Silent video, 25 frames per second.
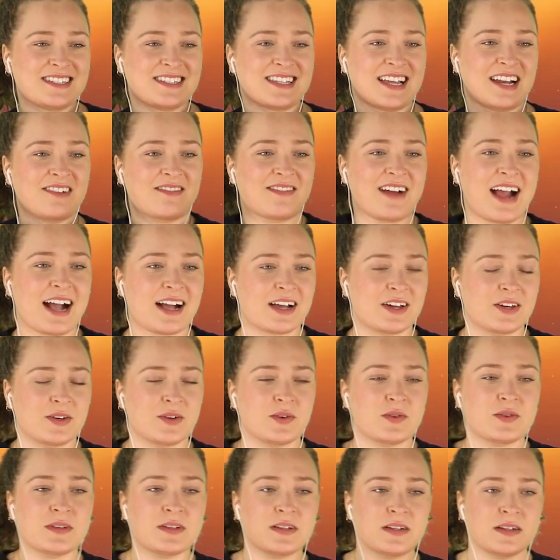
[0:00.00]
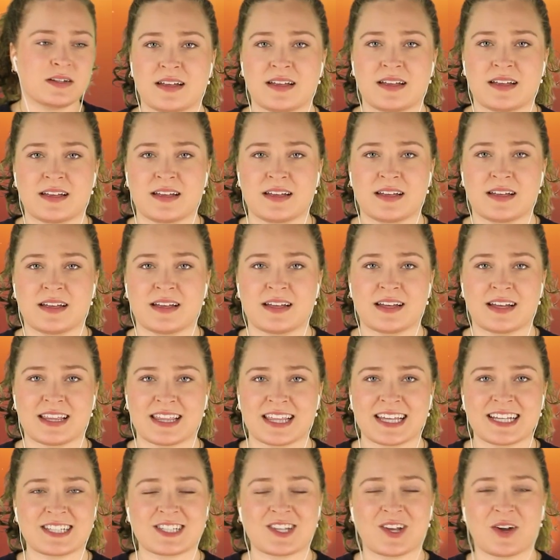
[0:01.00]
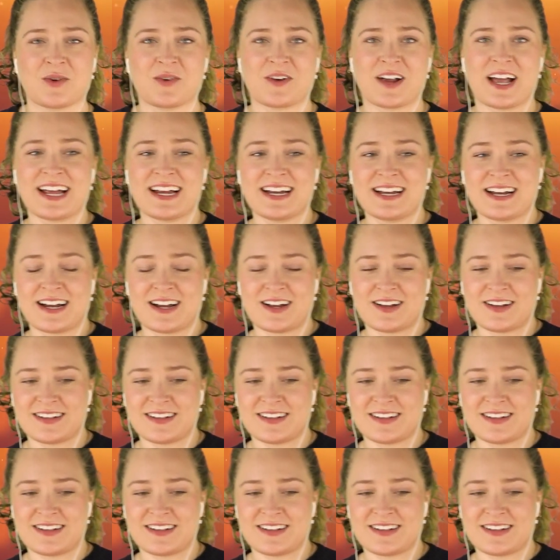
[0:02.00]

Is that a raccoon? I think so. I think so, right?